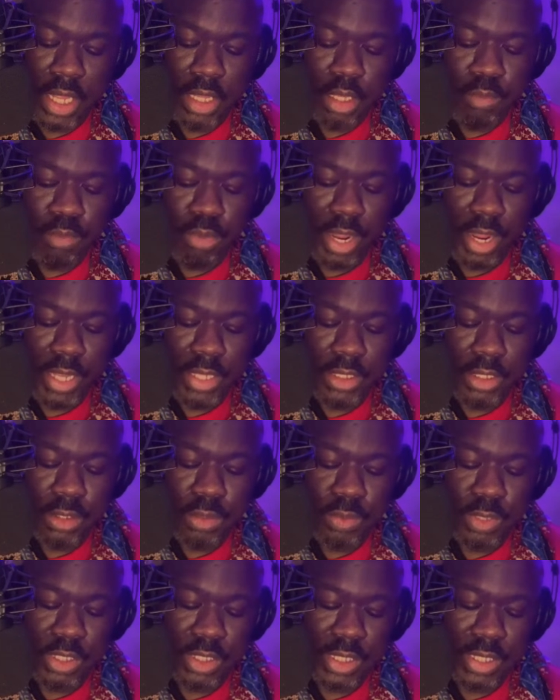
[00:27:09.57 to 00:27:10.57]
The braids and
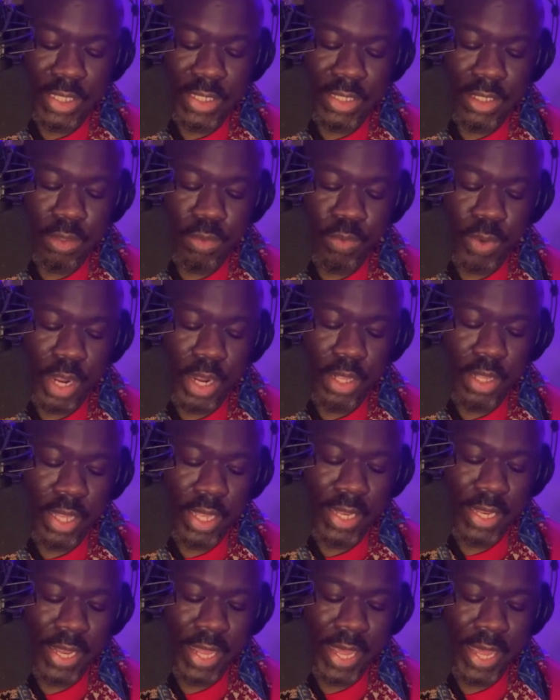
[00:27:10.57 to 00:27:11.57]
twists glisten where
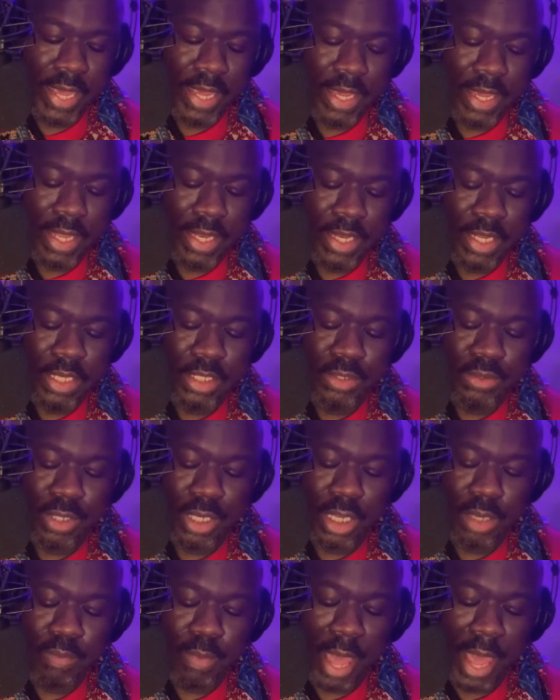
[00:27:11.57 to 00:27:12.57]
they lay in
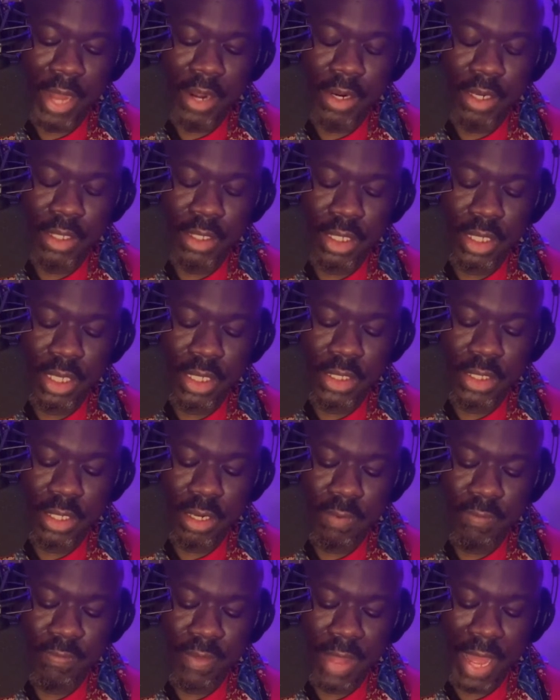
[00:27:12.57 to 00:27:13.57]
intricate patterns against
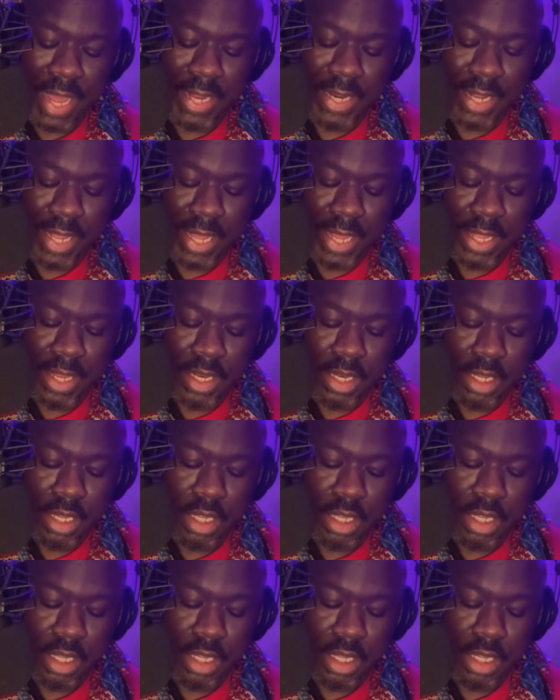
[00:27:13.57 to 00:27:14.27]
her fine head.